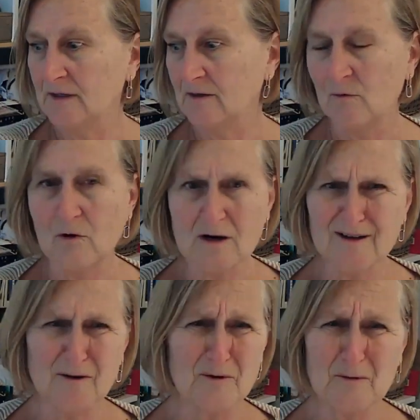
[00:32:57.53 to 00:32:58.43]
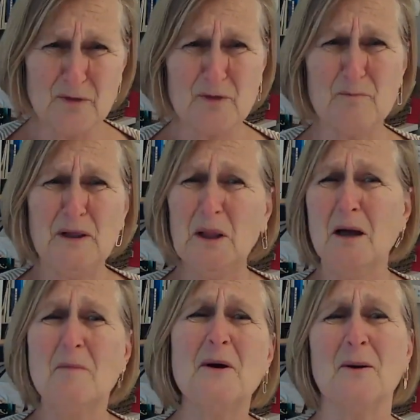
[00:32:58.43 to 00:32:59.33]
walking around with the
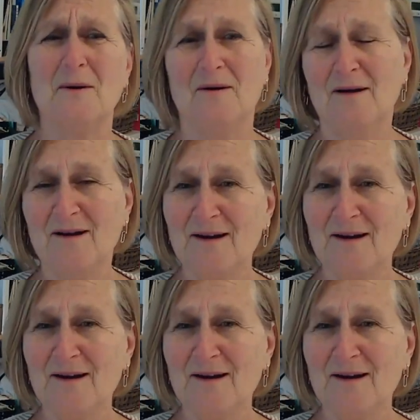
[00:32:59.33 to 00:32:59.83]
plumber.